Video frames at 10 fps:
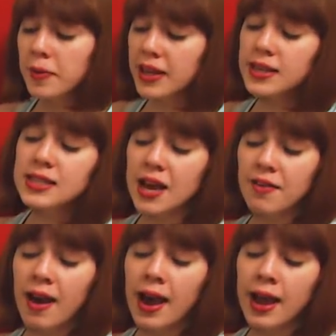because I've
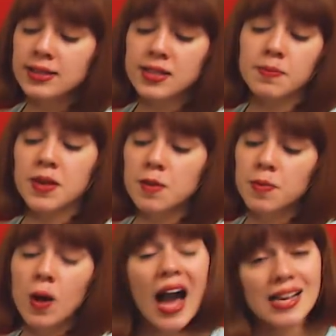had some
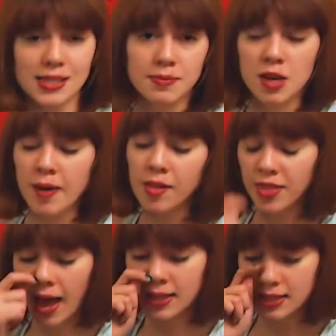people ask me about
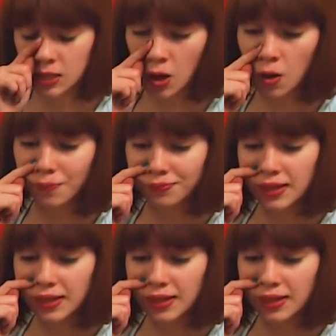that. So